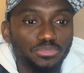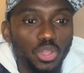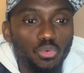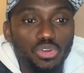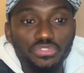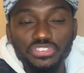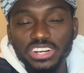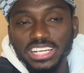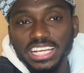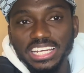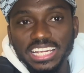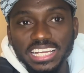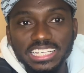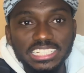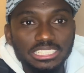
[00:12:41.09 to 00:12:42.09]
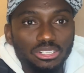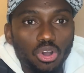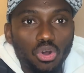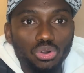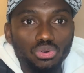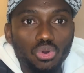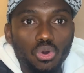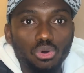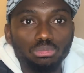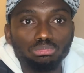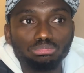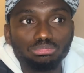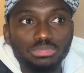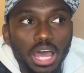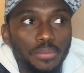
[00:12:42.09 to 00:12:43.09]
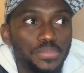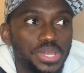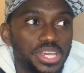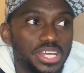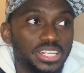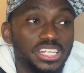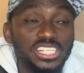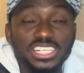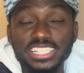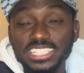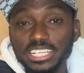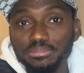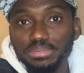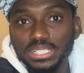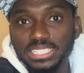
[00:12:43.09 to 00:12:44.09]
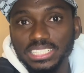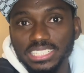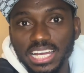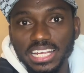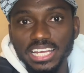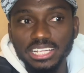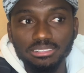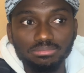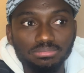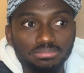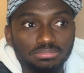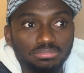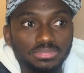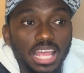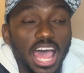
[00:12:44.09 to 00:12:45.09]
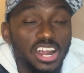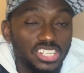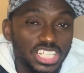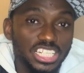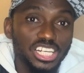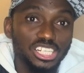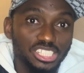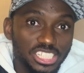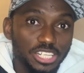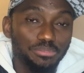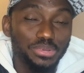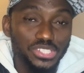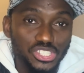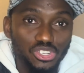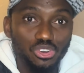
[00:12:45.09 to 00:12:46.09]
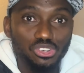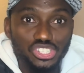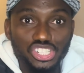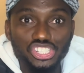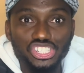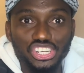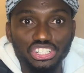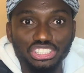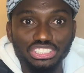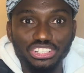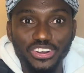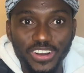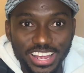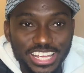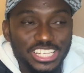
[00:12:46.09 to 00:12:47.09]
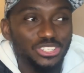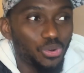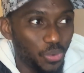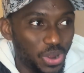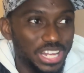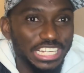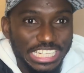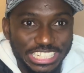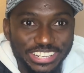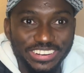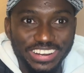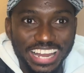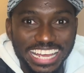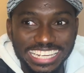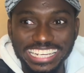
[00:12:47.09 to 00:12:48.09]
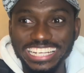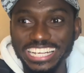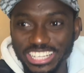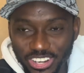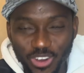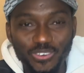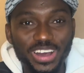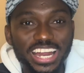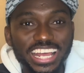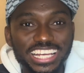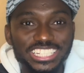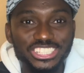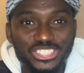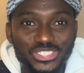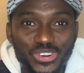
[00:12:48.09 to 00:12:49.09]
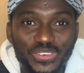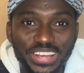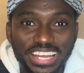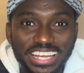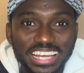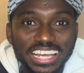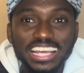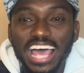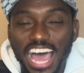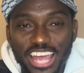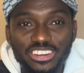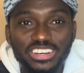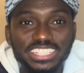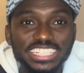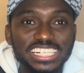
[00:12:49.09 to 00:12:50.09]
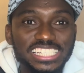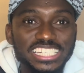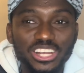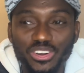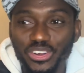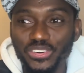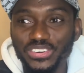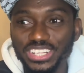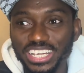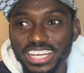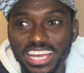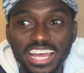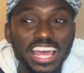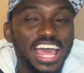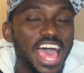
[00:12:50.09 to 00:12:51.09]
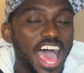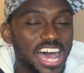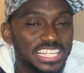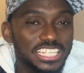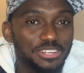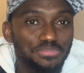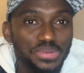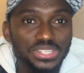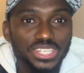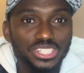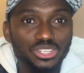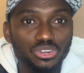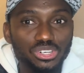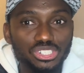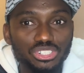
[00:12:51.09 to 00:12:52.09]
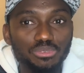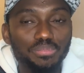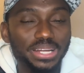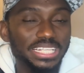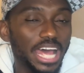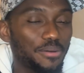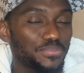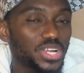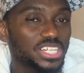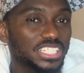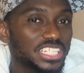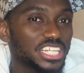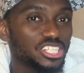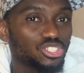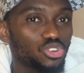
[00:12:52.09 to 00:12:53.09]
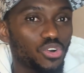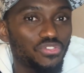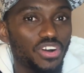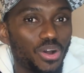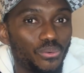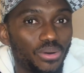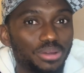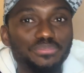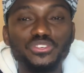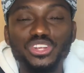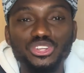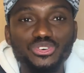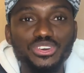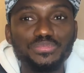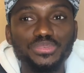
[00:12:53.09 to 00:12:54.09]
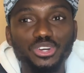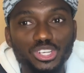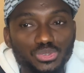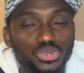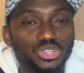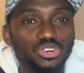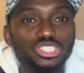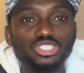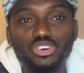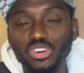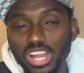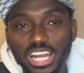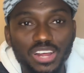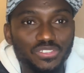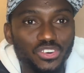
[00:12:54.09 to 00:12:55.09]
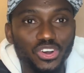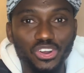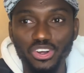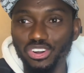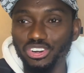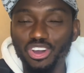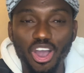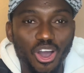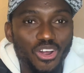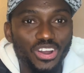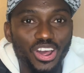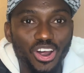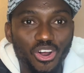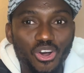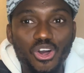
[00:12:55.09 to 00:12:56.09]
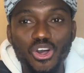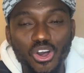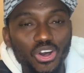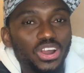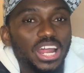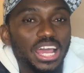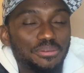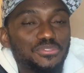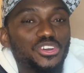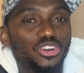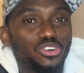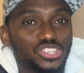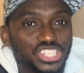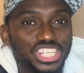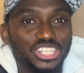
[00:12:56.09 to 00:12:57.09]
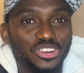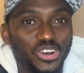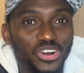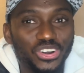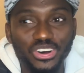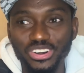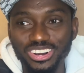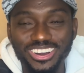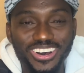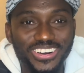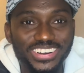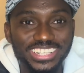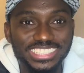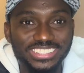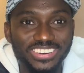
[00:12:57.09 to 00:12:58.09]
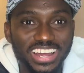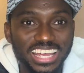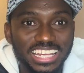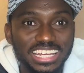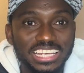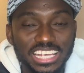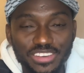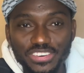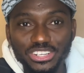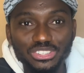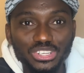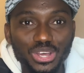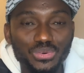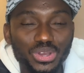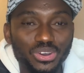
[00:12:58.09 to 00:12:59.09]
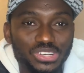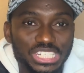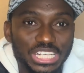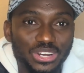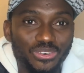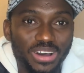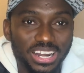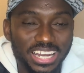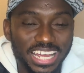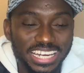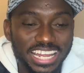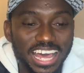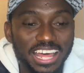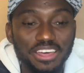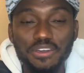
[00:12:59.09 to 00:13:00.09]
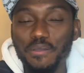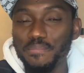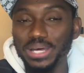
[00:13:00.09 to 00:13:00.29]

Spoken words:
Wilfried Ndidi on goal. I mean, it's a set pieces again. Arsenal set pieces coach is good. All right, he's really good. Like he know what he's doing. I know Chelsea recruited a set pieces coach, but I'm not seeing so far what we're doing because we don't score a lot of goal on corner or like we concede goal on corners, right? Even today we conceded one like that.